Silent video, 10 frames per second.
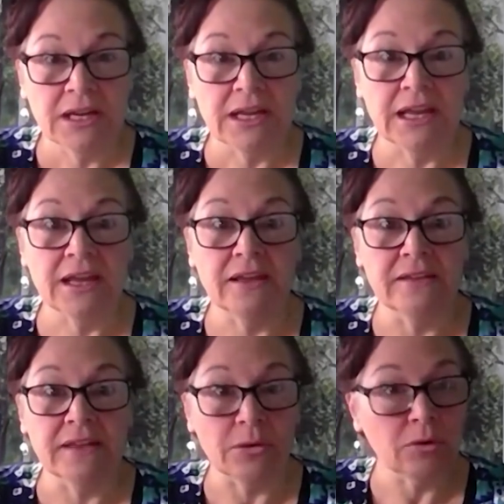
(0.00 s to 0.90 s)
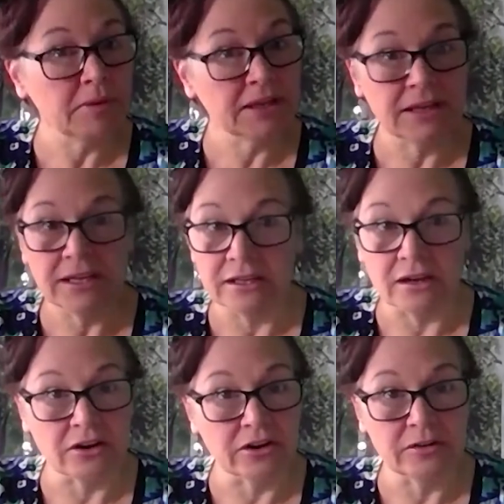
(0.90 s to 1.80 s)
and they were being hit
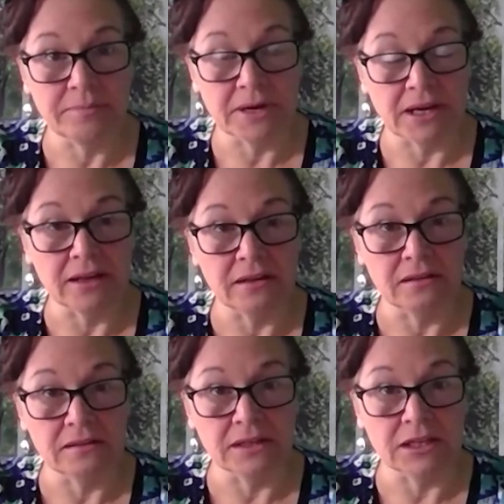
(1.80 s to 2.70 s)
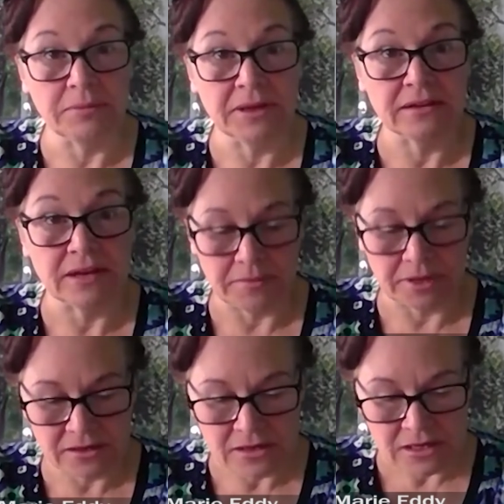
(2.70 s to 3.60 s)
hard by the
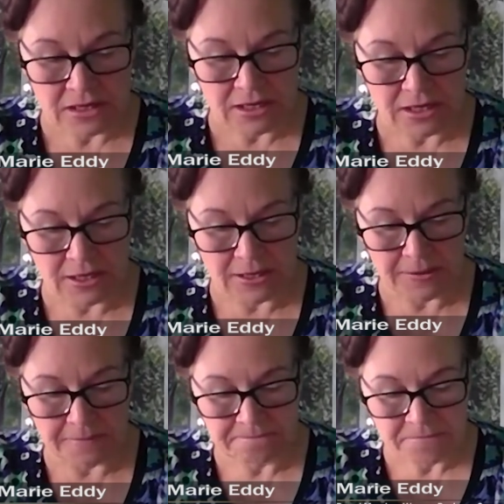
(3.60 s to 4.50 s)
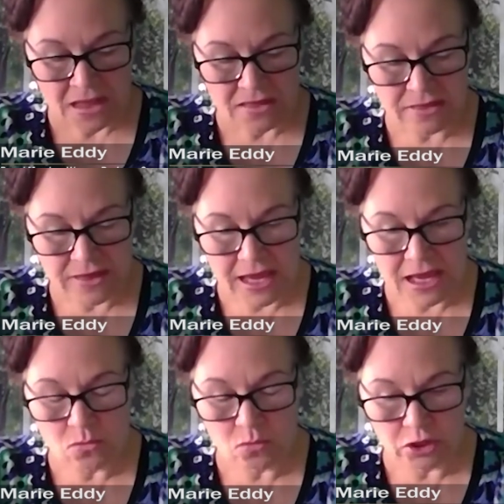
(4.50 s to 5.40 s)
pandemic. Um,
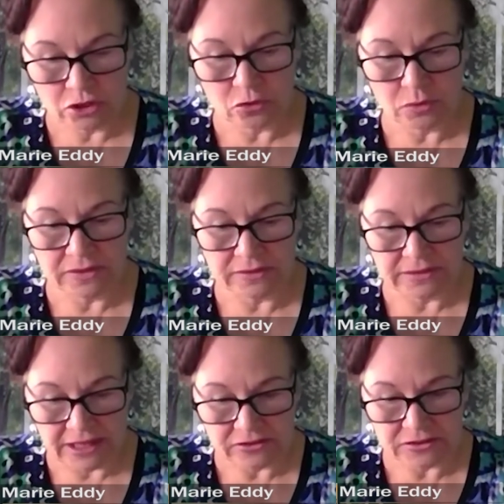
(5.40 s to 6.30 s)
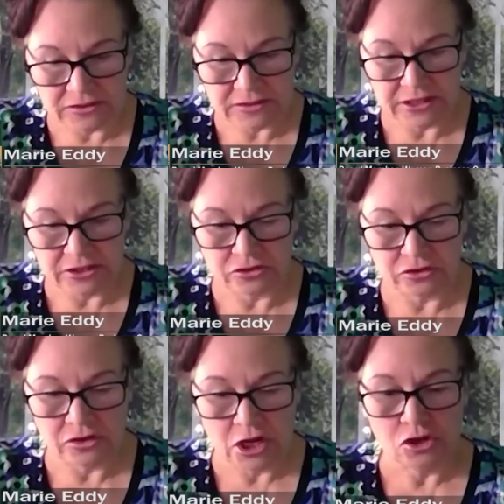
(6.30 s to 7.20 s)
they worked with the
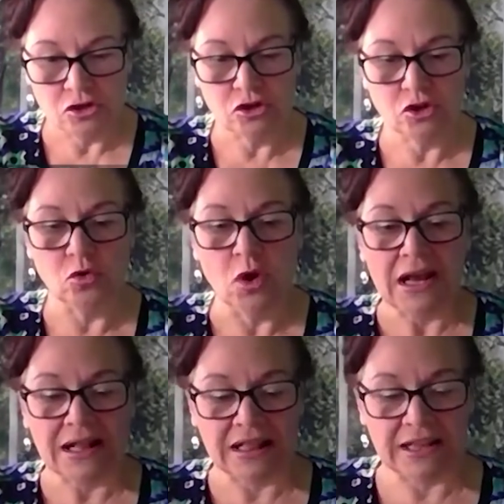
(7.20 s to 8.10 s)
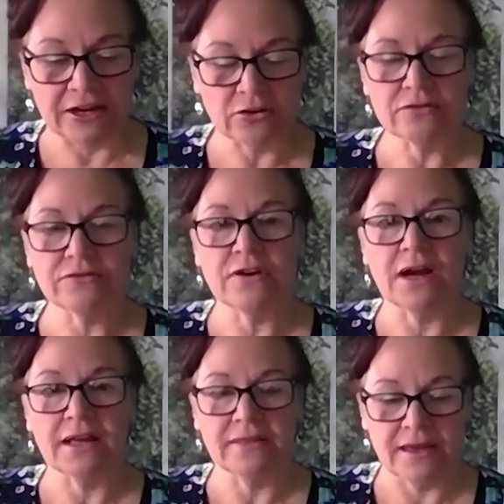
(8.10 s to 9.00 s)
legislature to
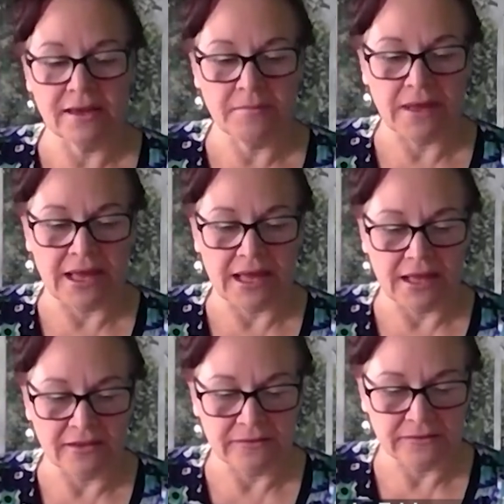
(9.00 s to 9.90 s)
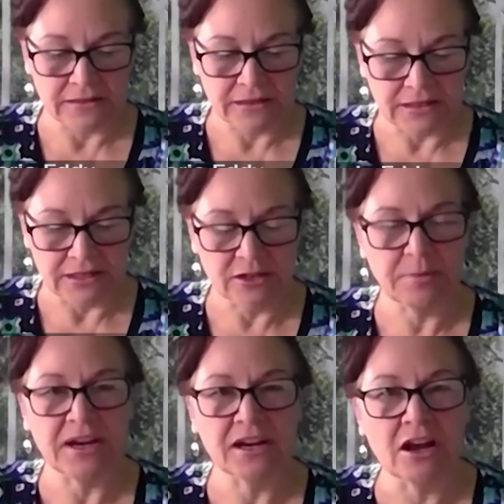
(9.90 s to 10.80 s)
clarify them as
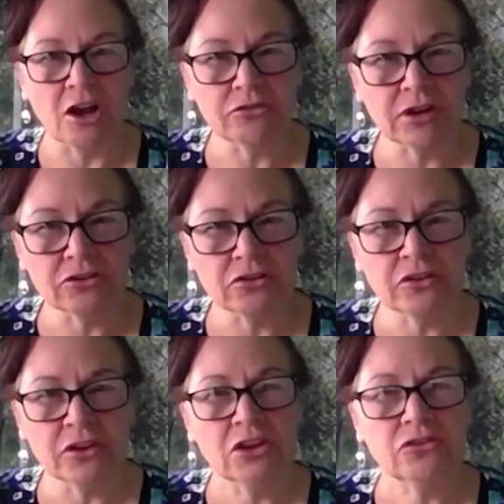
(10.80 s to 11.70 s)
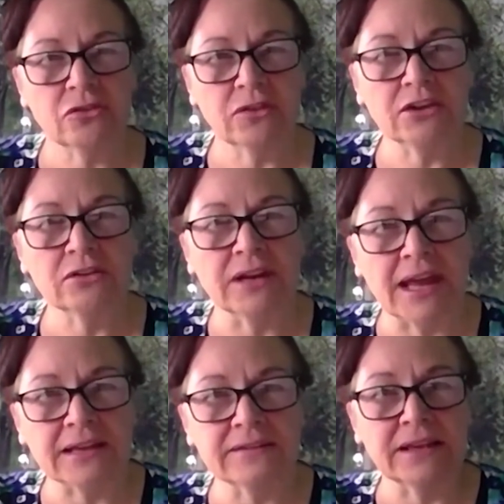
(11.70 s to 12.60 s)
independent contractors so they could
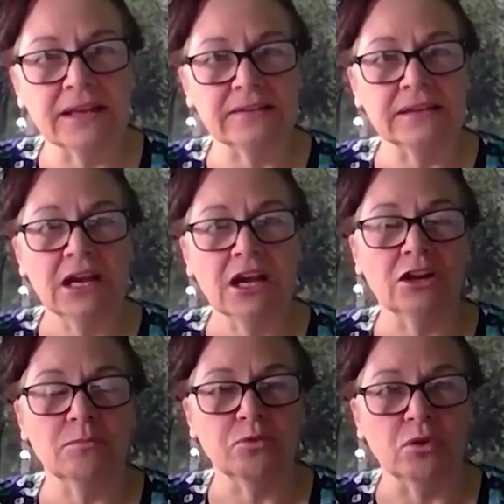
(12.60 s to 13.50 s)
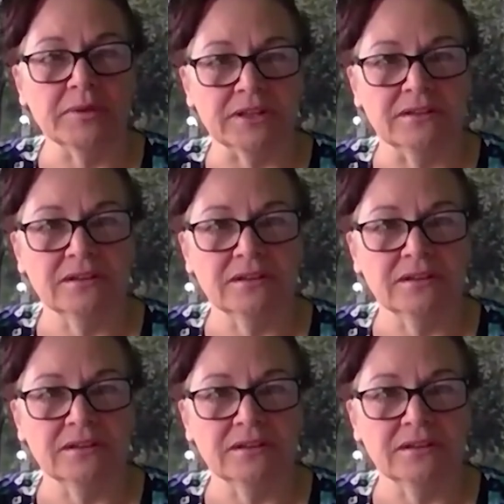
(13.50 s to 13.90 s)
access unemployment.